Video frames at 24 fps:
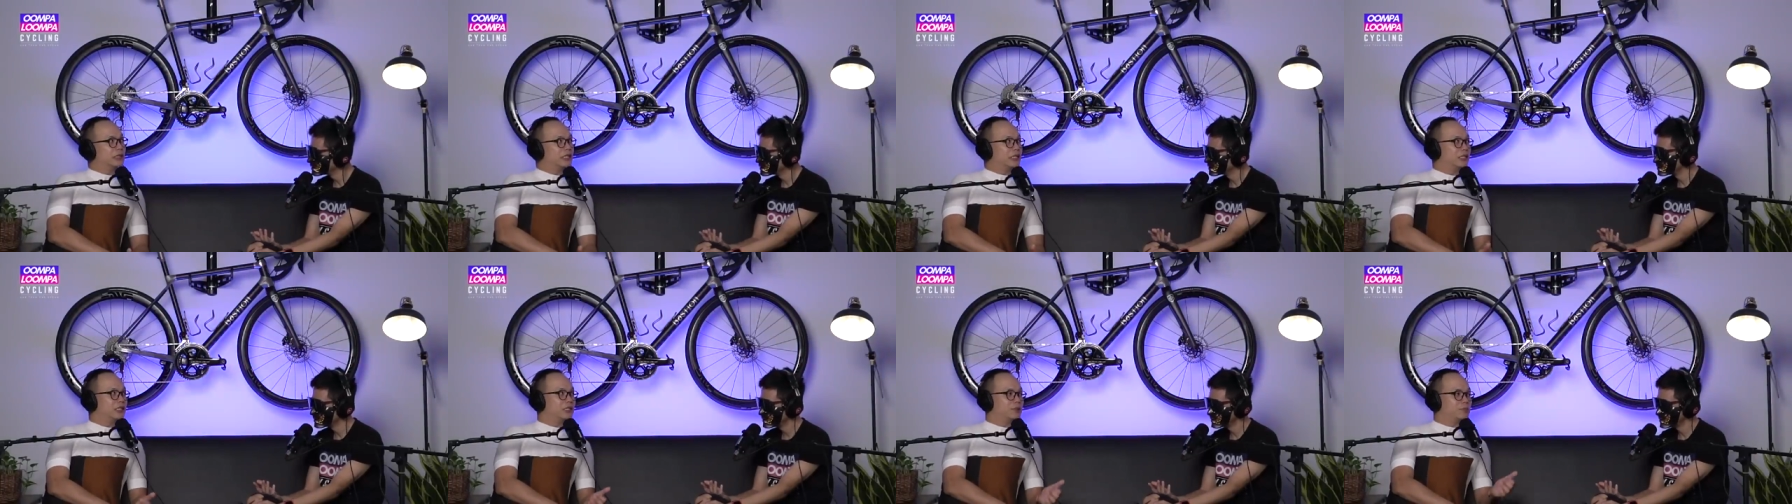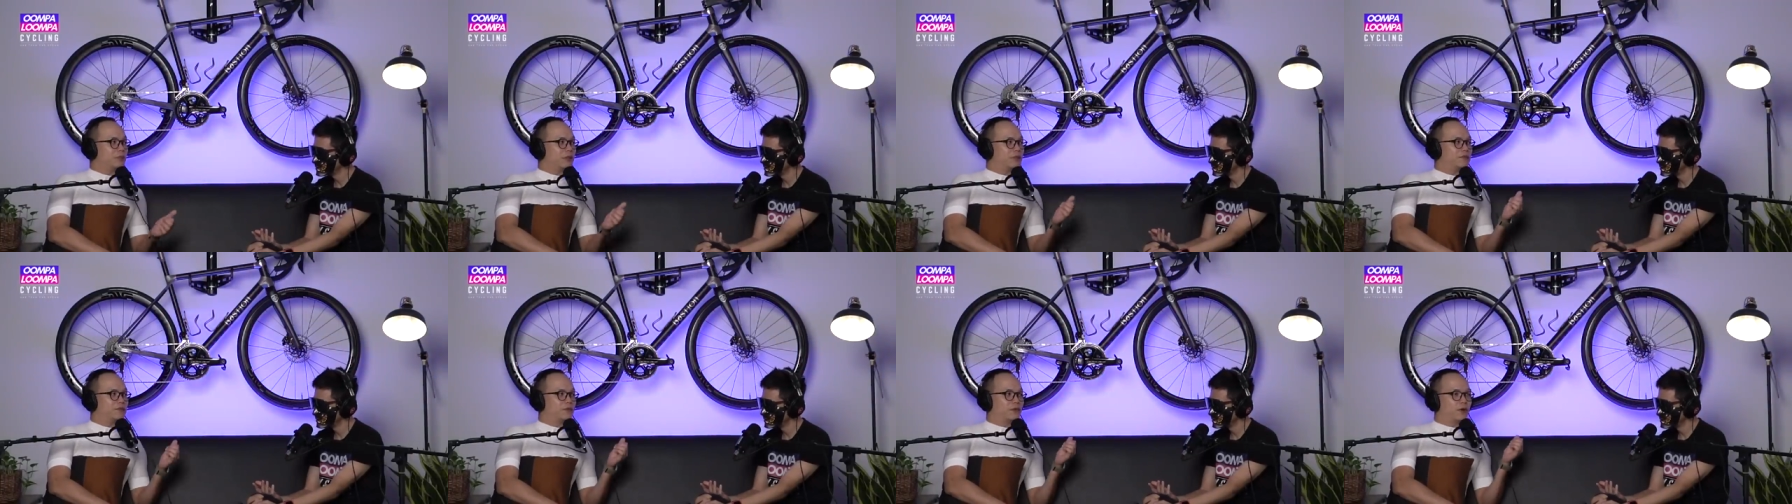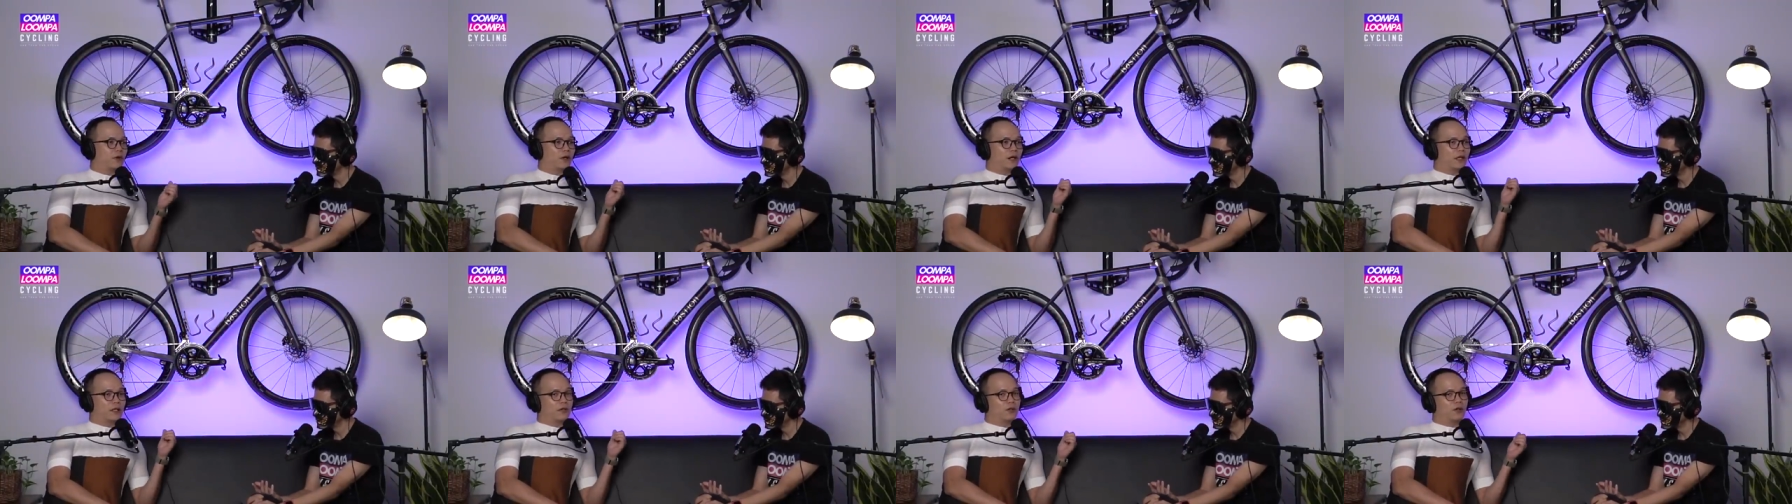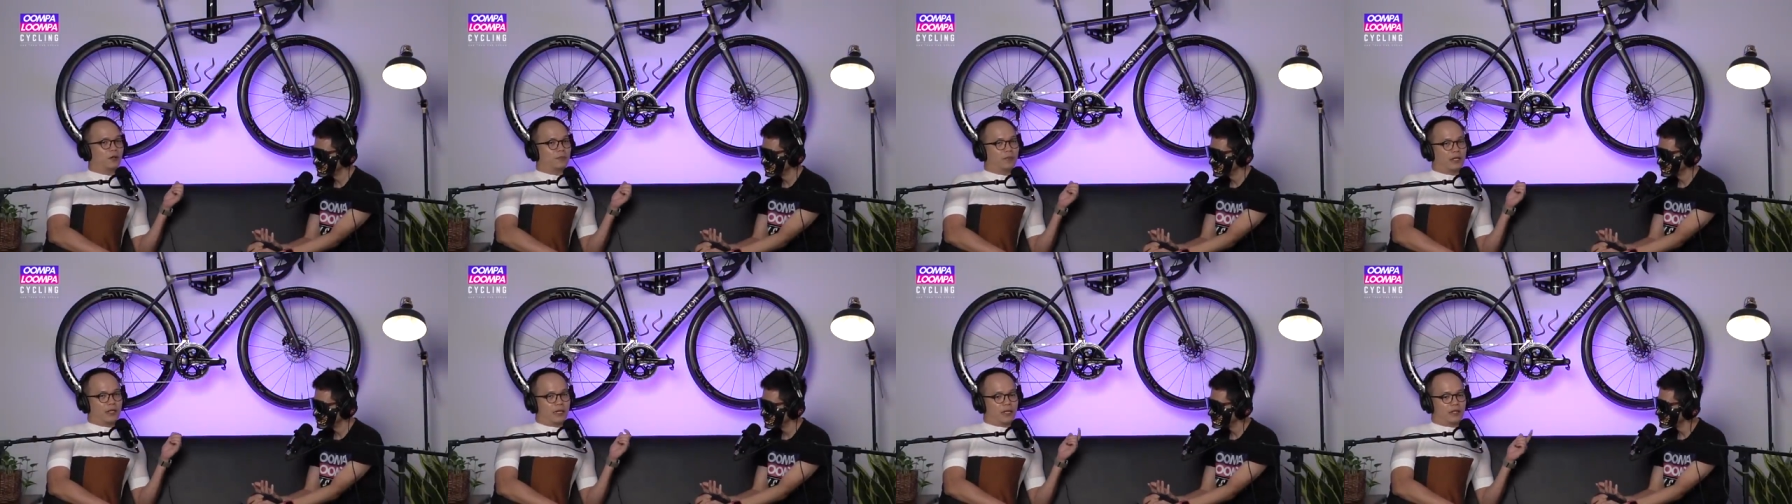this before I
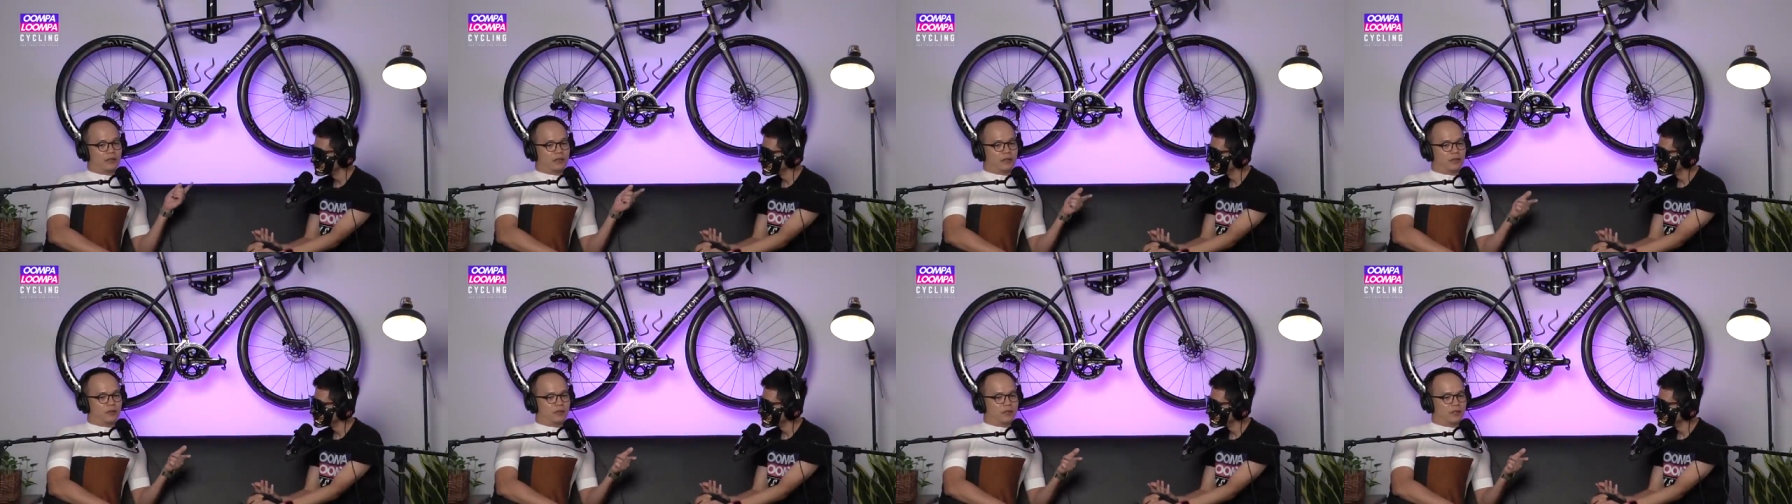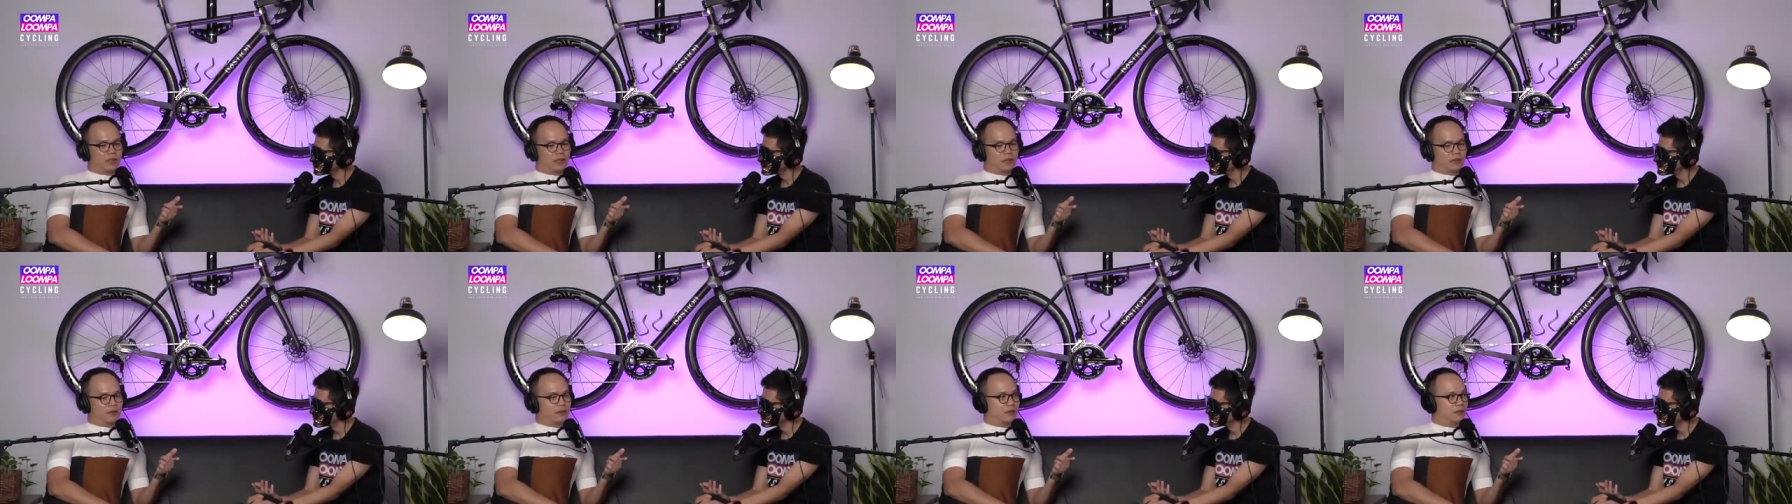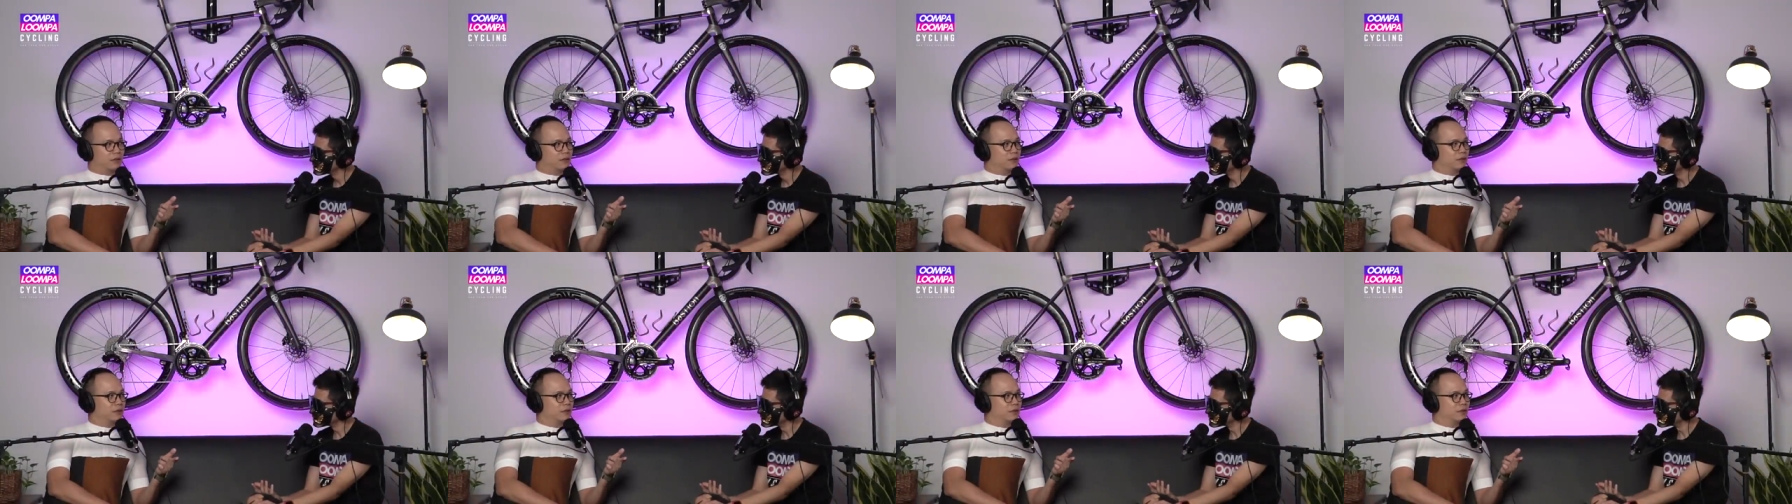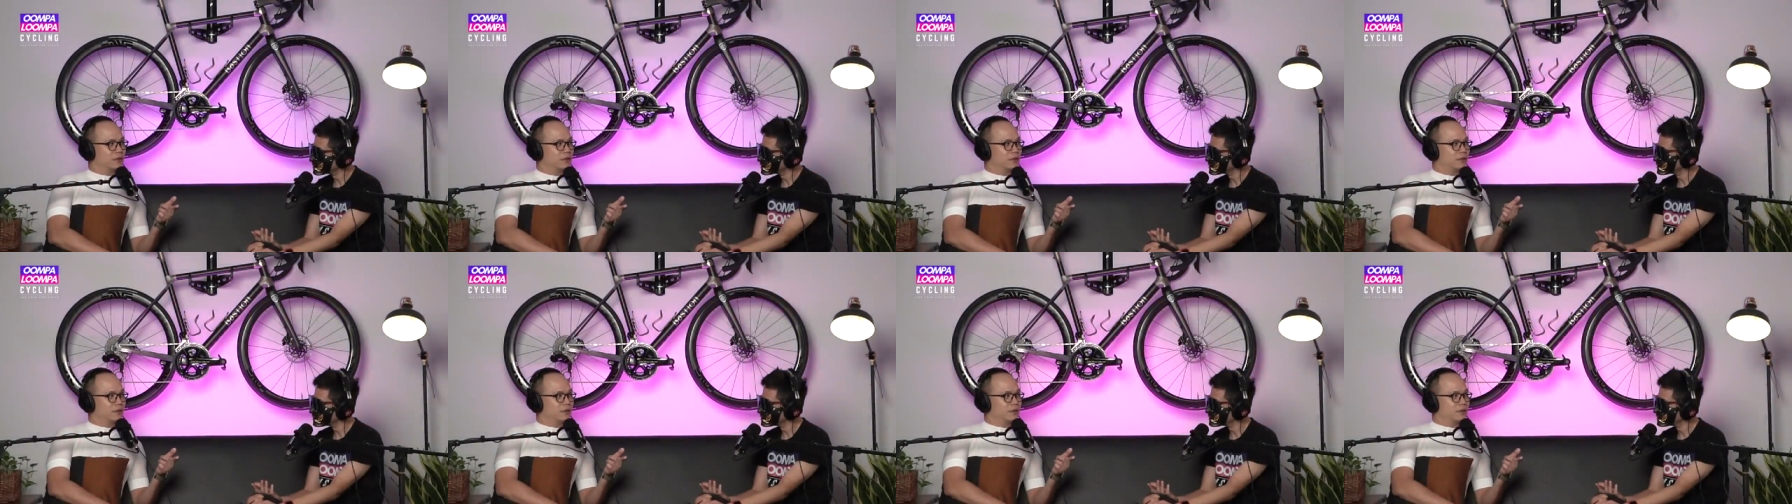got my SL6.
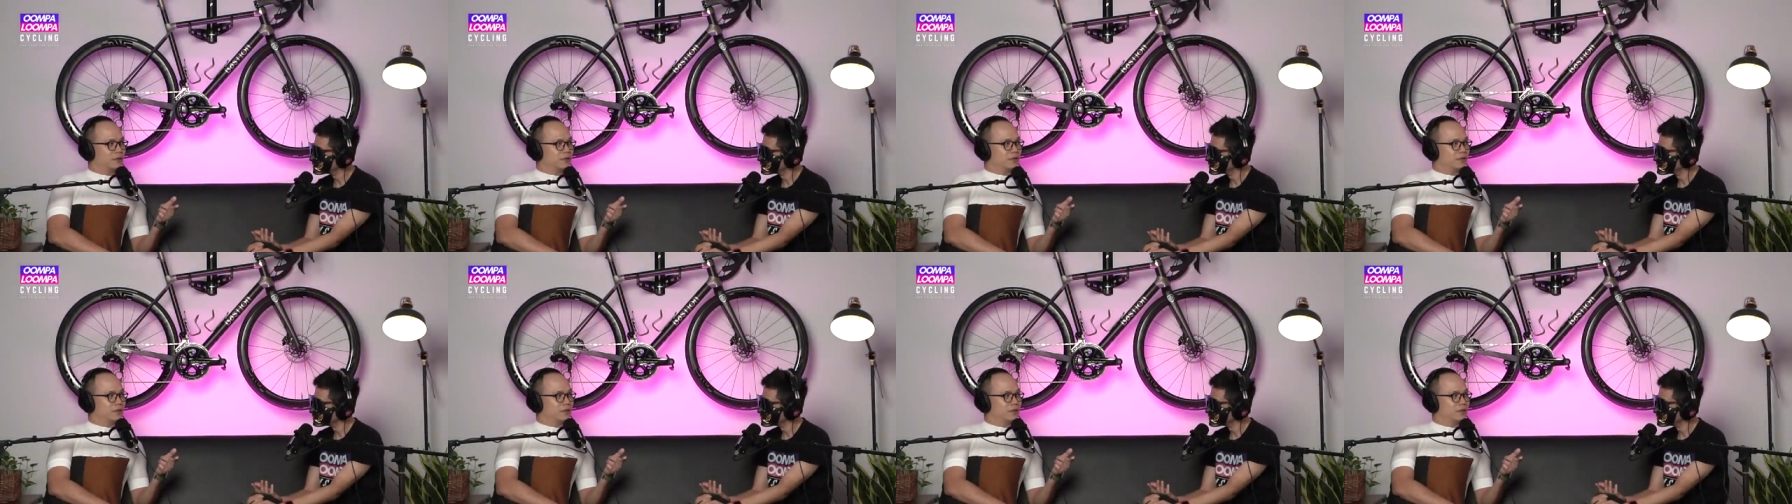Mm.